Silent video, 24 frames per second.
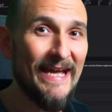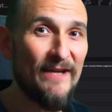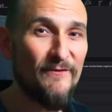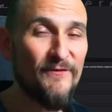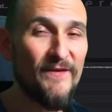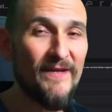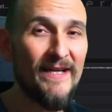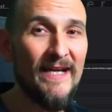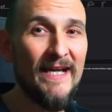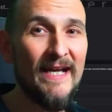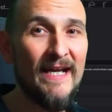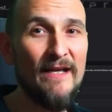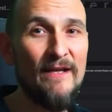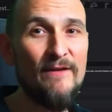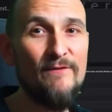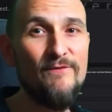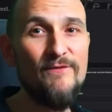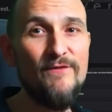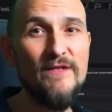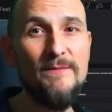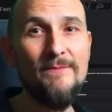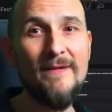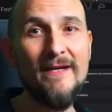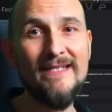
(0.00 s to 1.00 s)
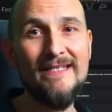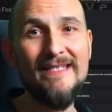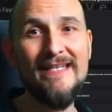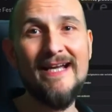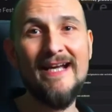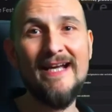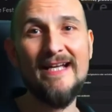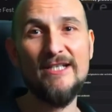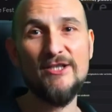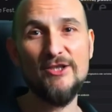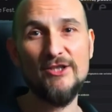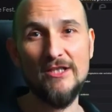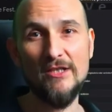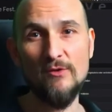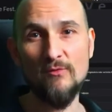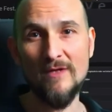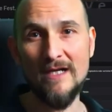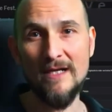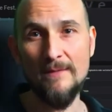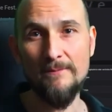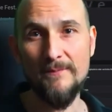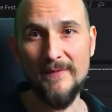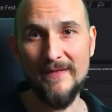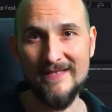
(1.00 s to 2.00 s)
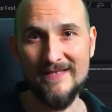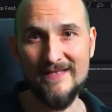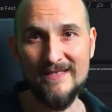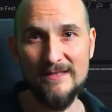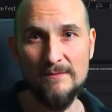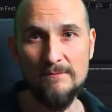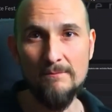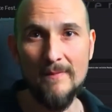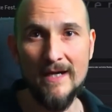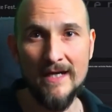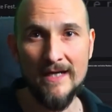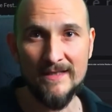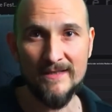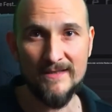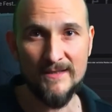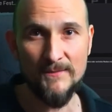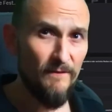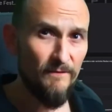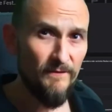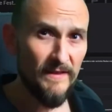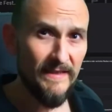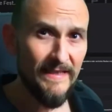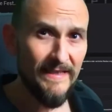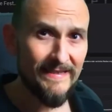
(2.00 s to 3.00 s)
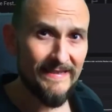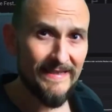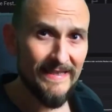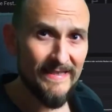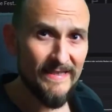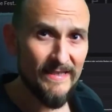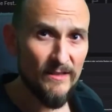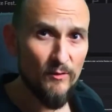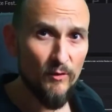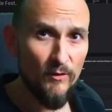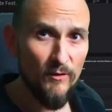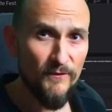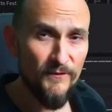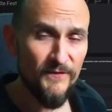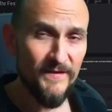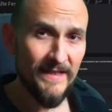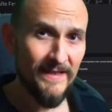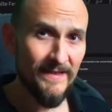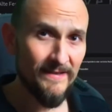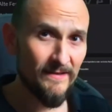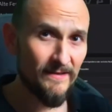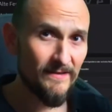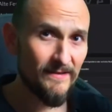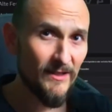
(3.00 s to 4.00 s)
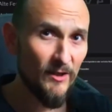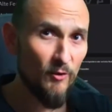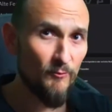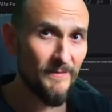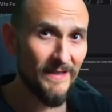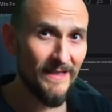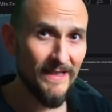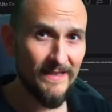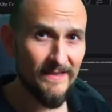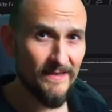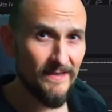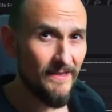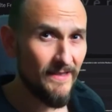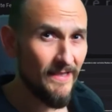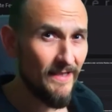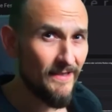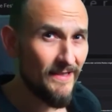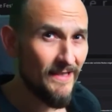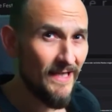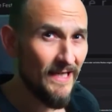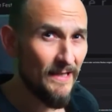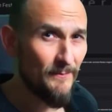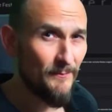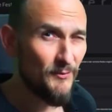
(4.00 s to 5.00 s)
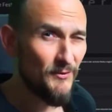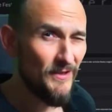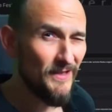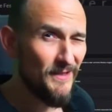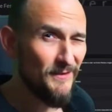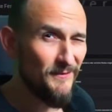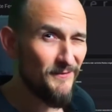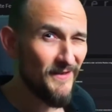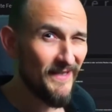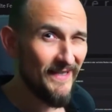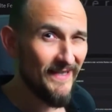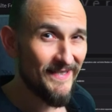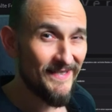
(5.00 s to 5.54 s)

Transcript: If this helped you, leave a like, don't forget to subscribe, it really helps me a lot.